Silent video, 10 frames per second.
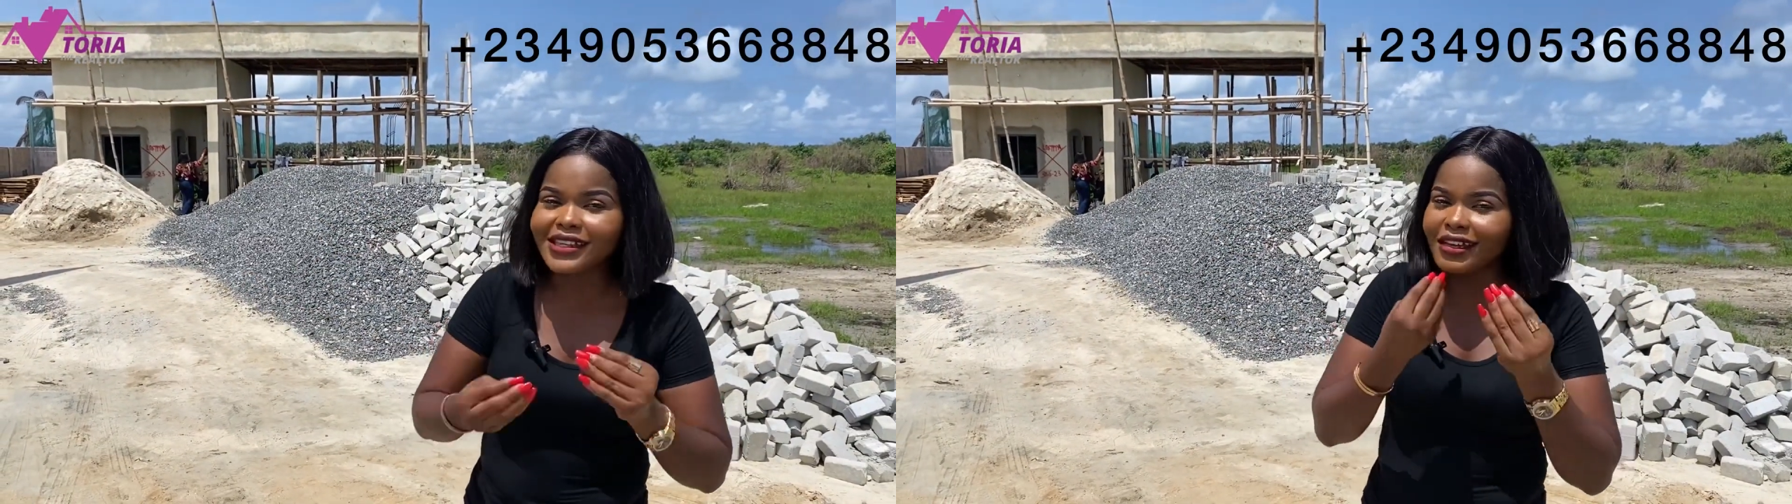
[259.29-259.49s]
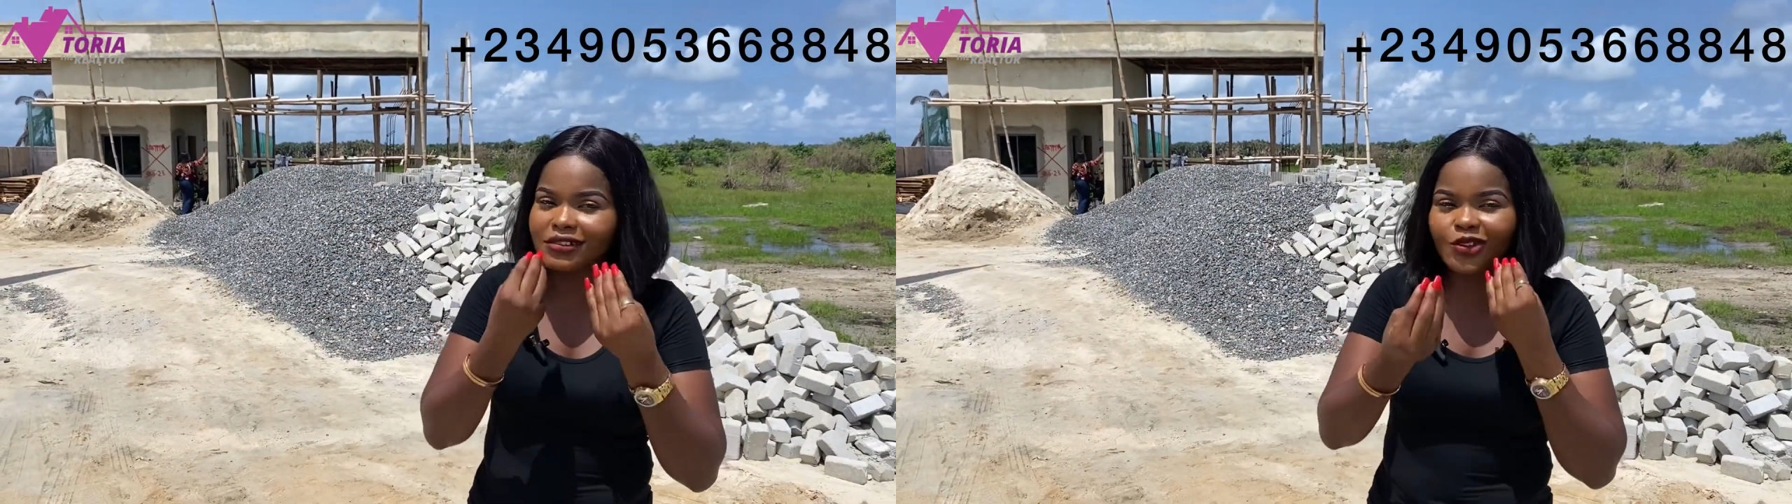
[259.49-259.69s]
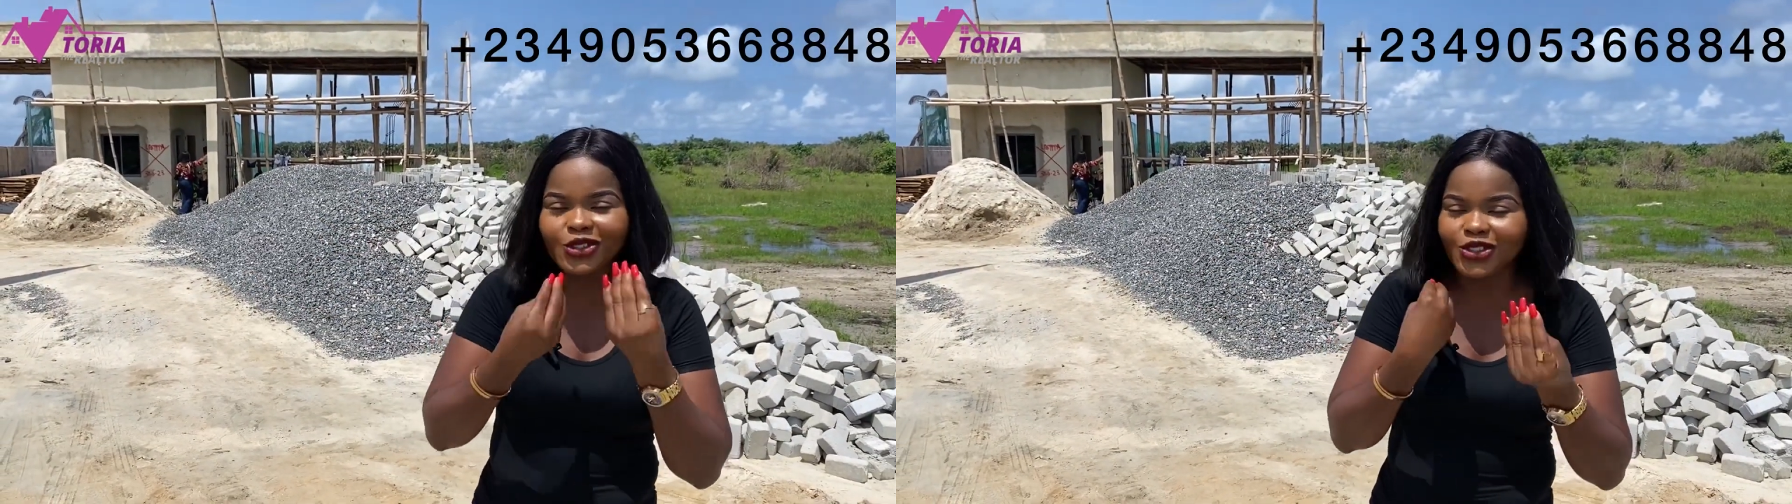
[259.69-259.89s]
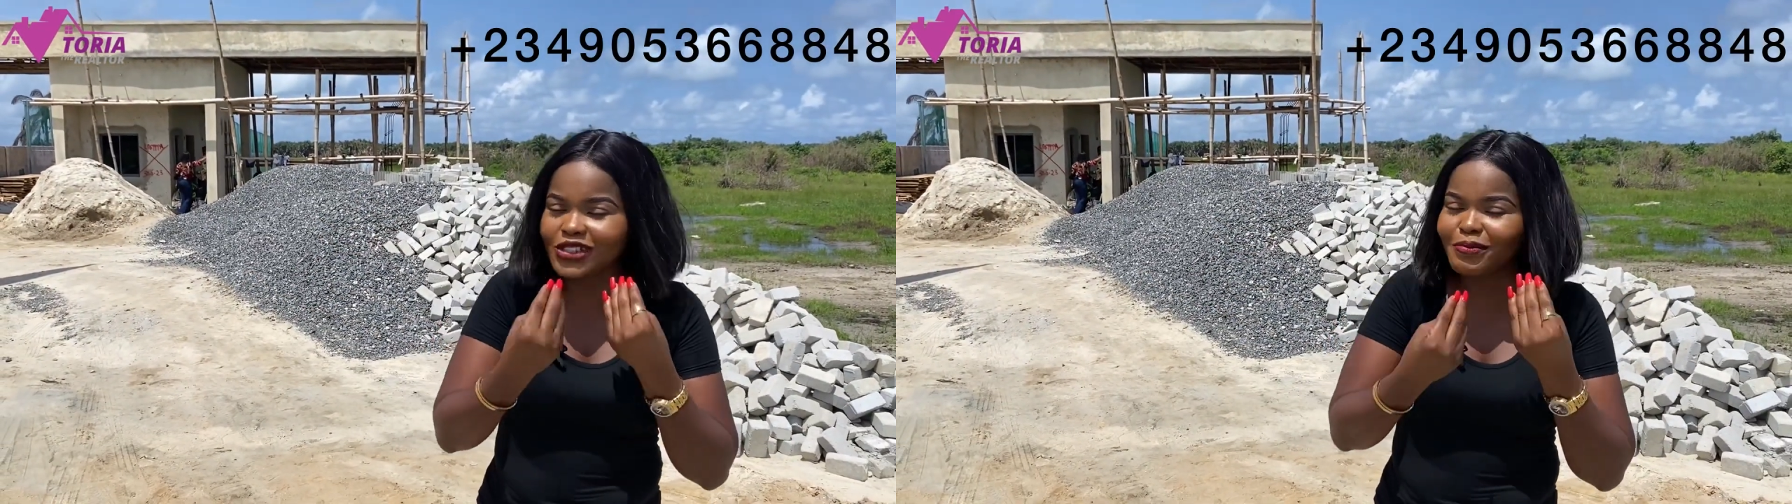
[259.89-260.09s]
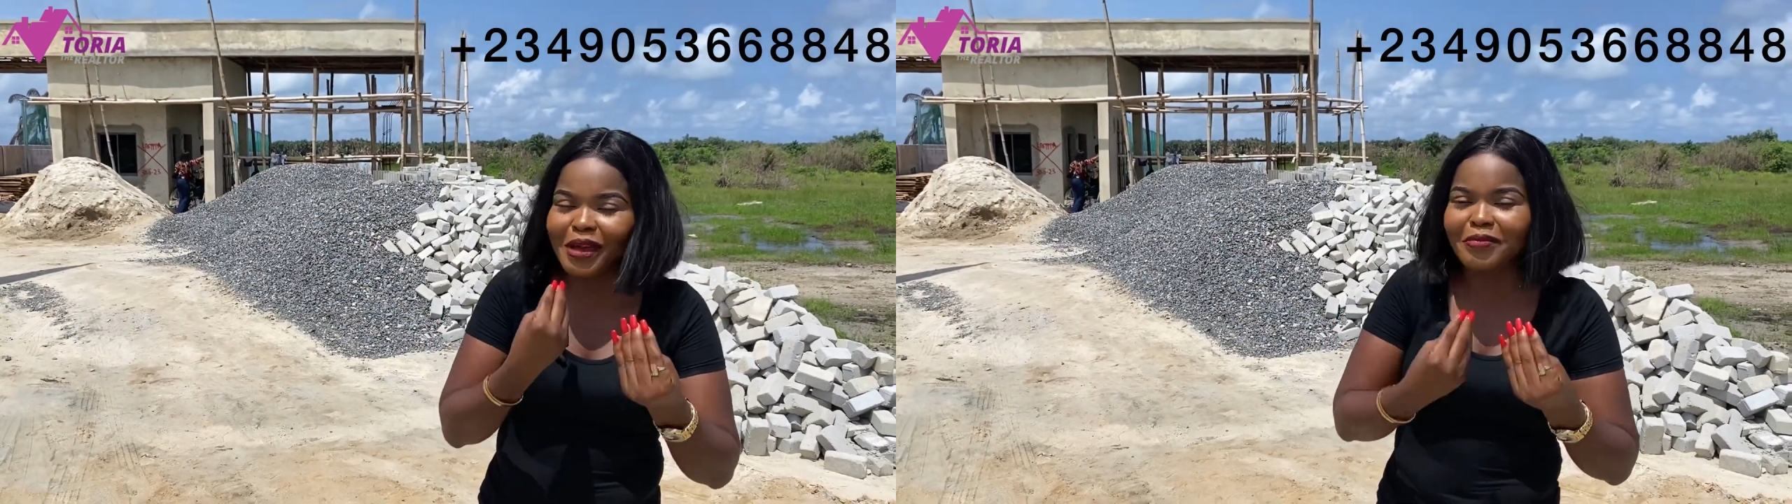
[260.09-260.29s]
that it's not
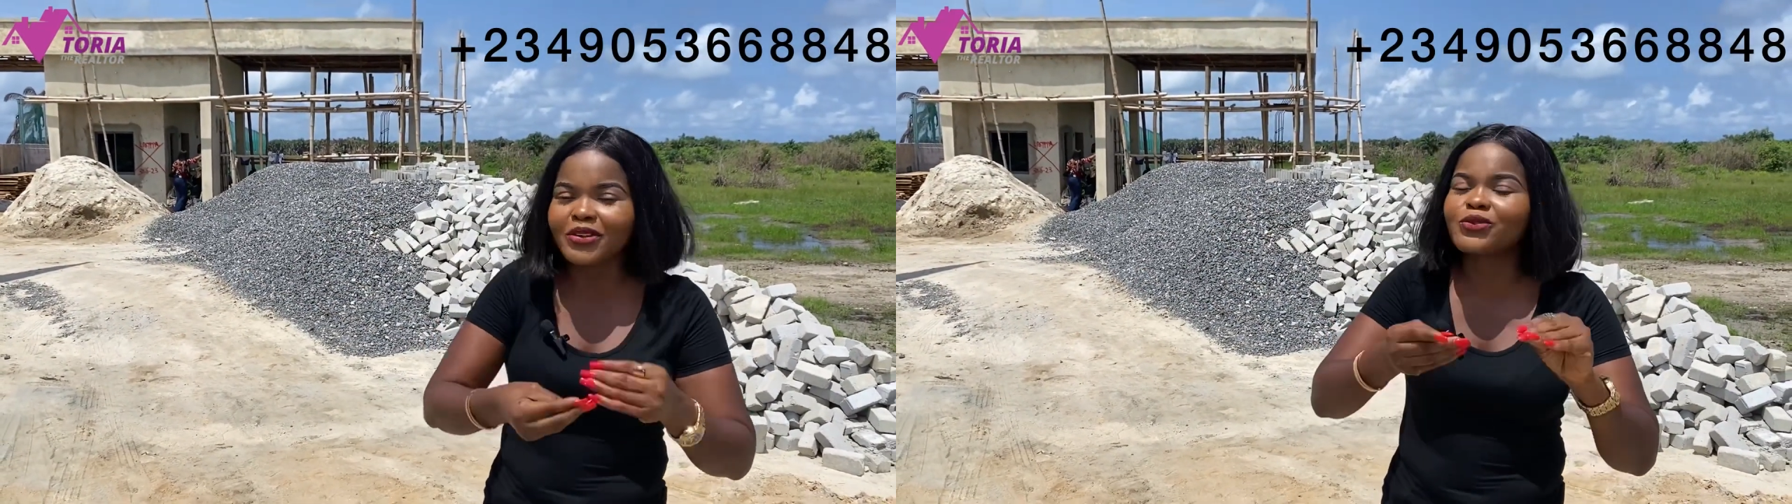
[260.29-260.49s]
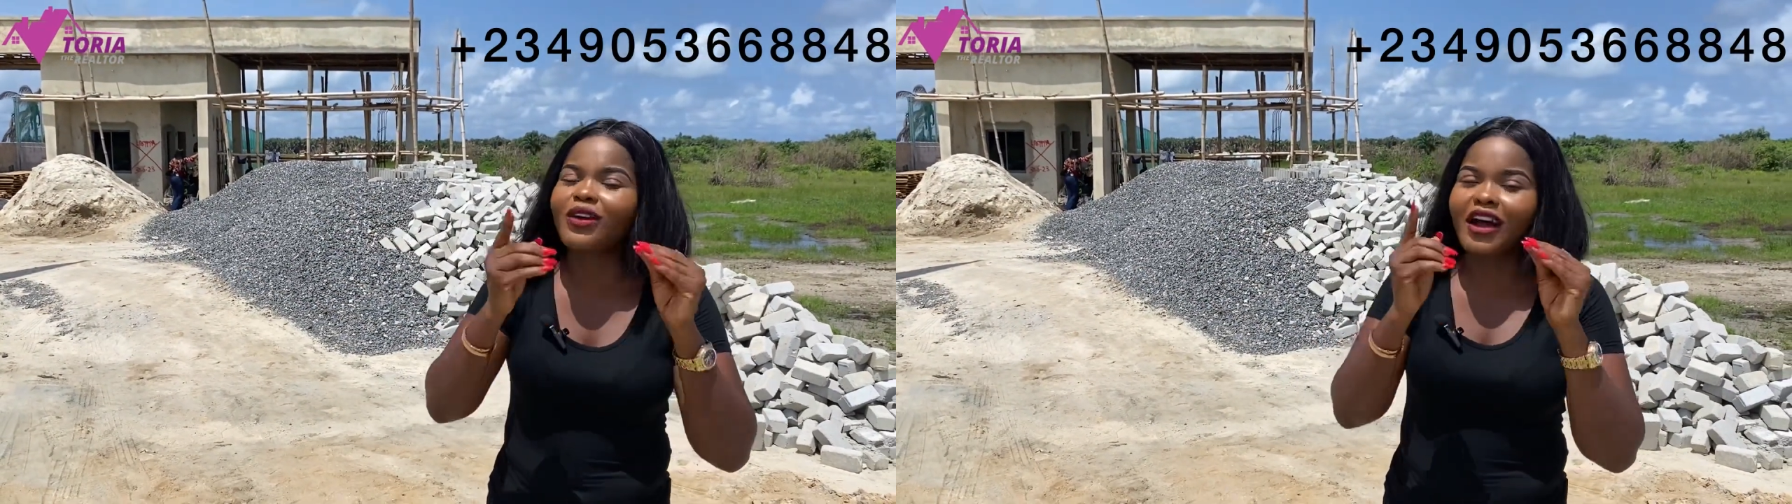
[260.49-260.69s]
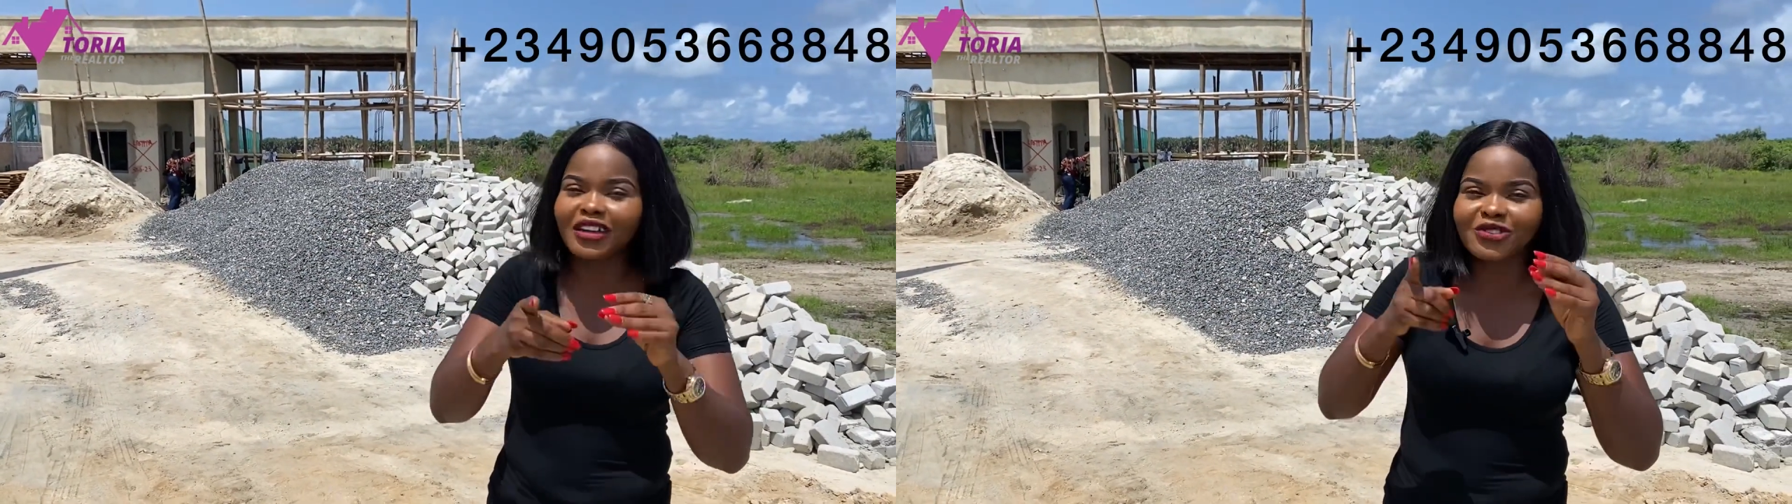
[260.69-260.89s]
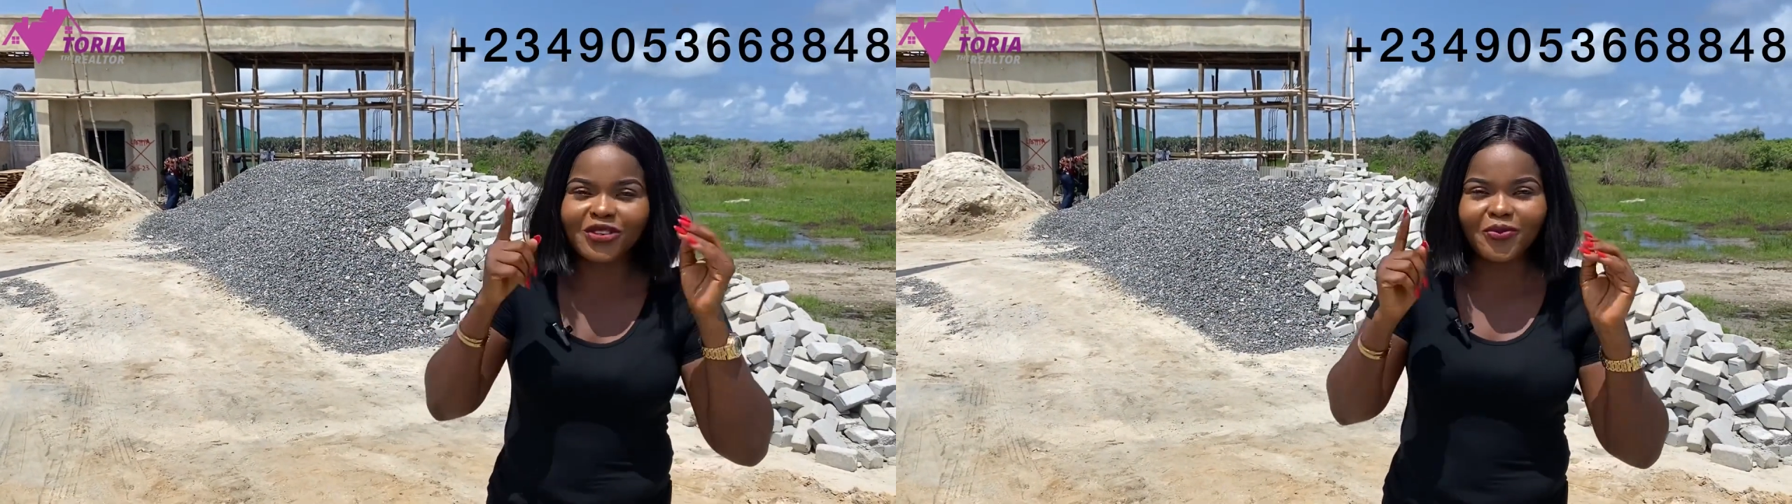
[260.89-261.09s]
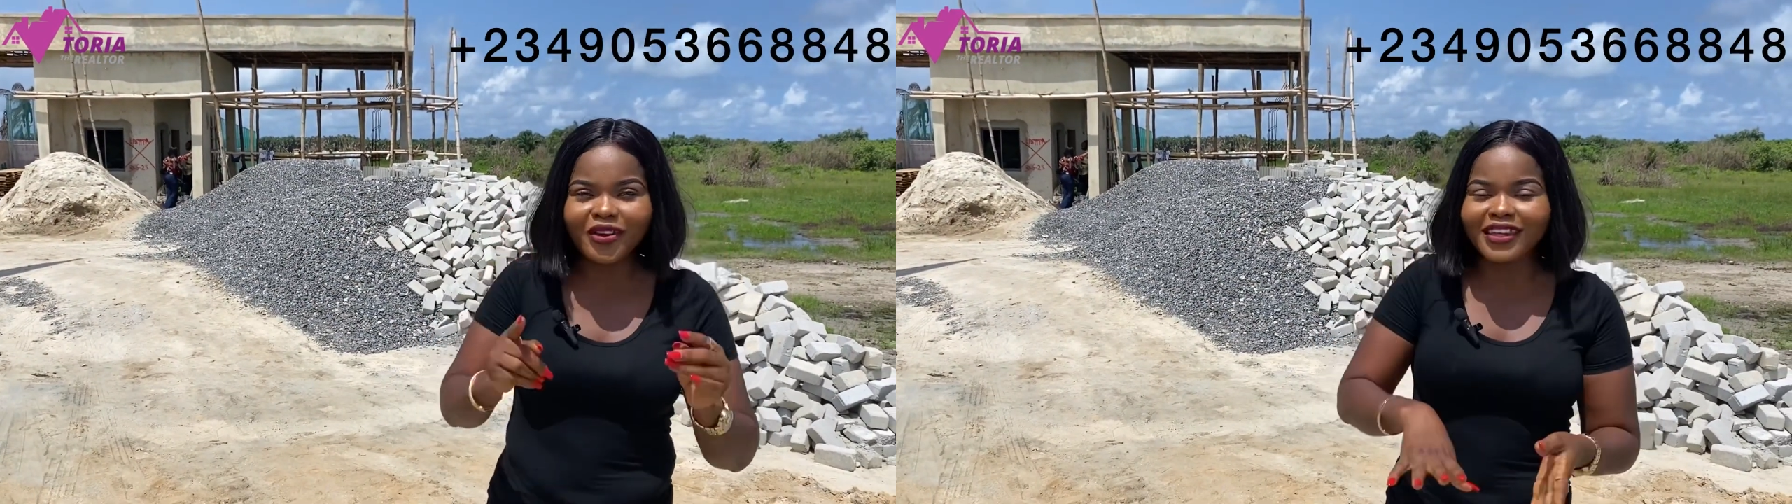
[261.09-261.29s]
just by mouth we're
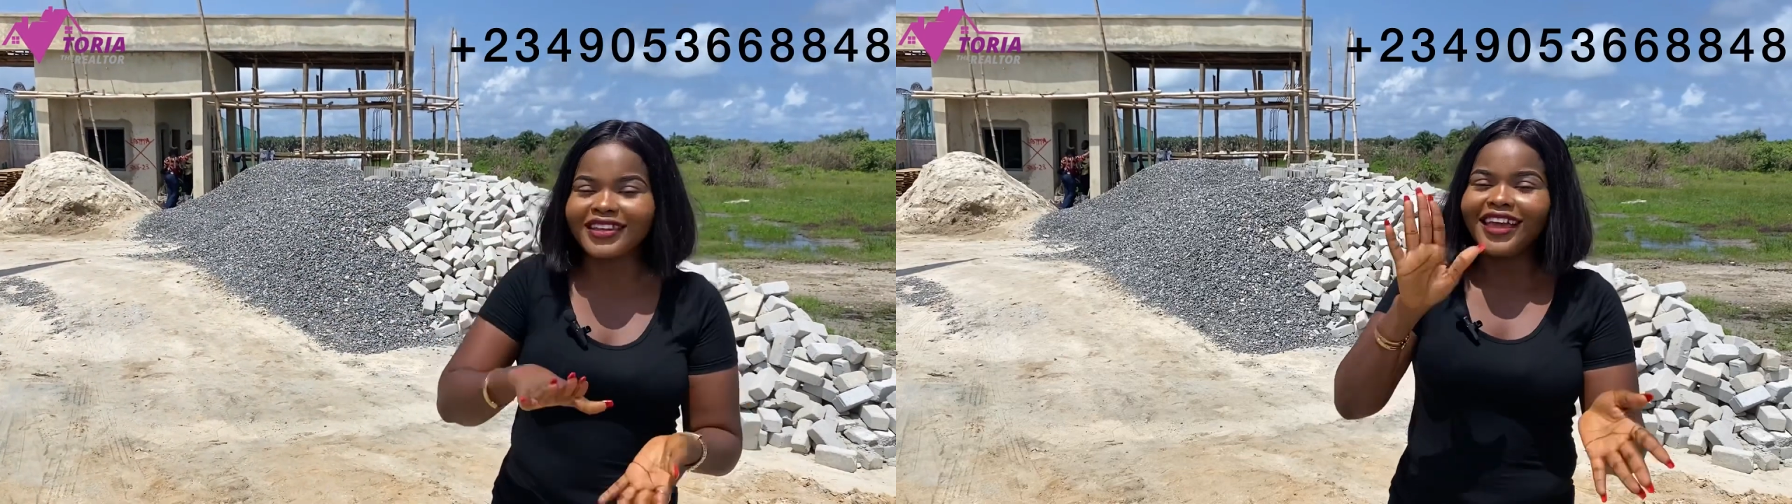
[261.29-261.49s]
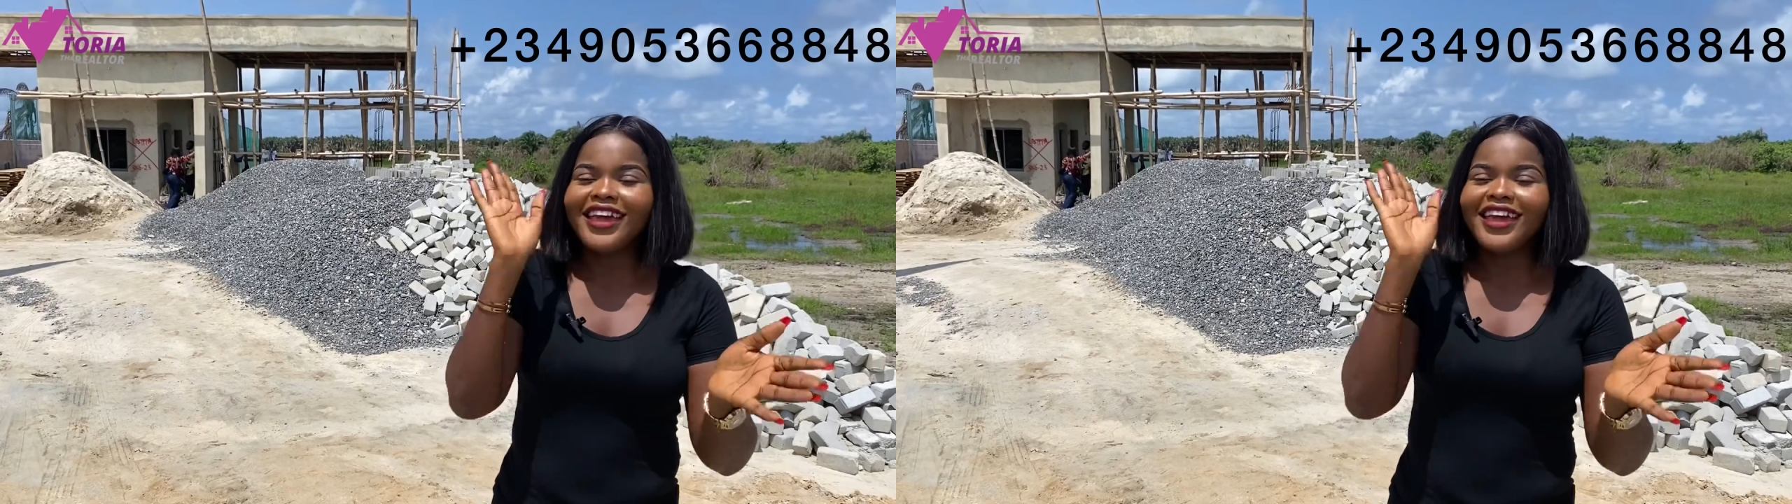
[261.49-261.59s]
actually working